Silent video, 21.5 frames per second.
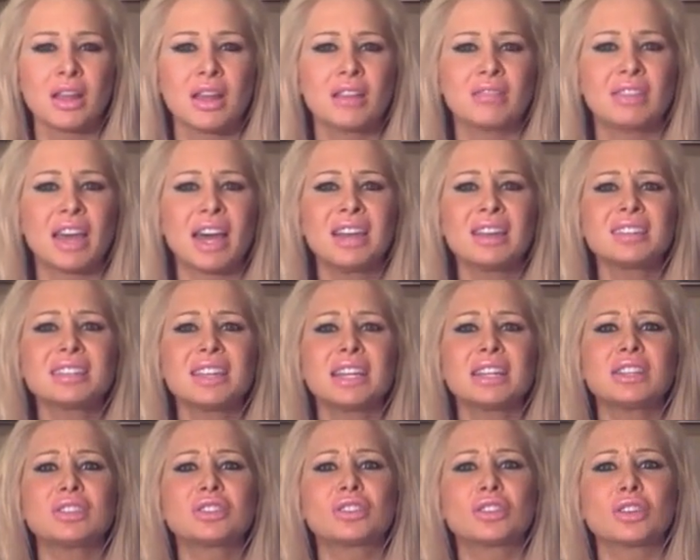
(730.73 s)
That is
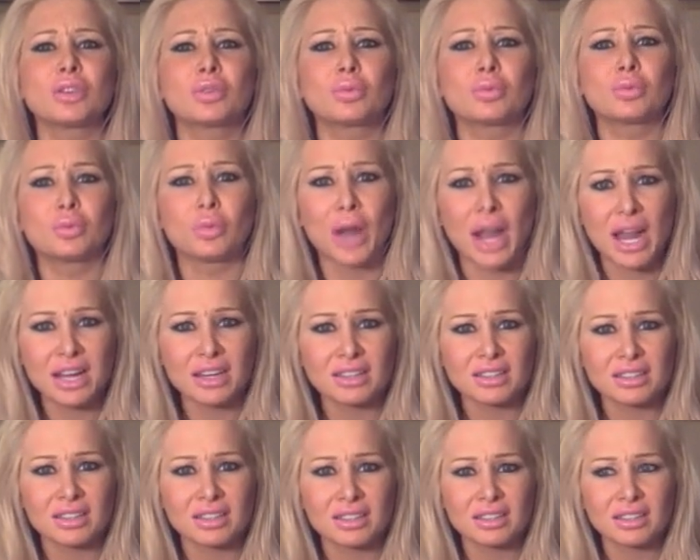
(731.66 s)
a direct,
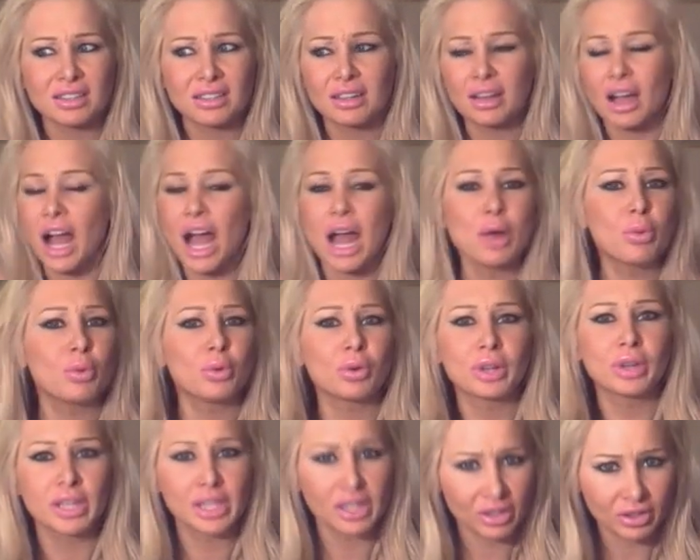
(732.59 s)
I will
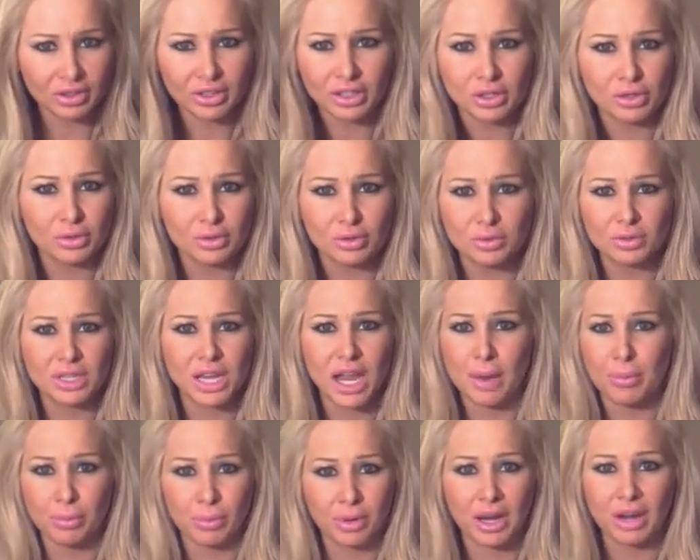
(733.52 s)
kill you
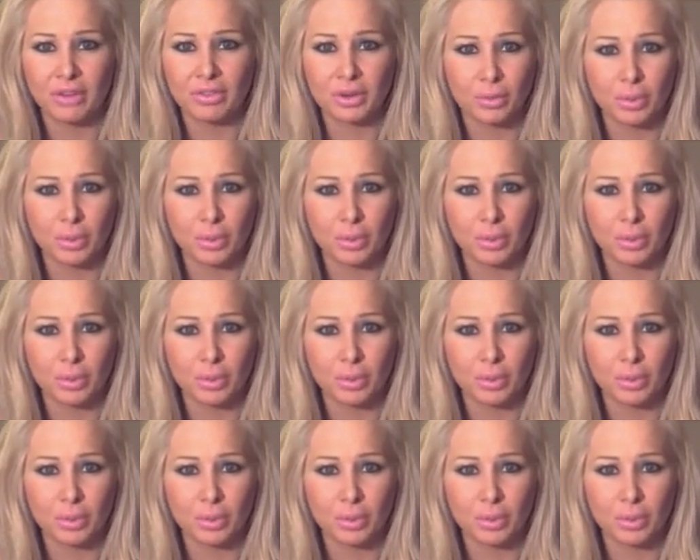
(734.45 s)
type whatever,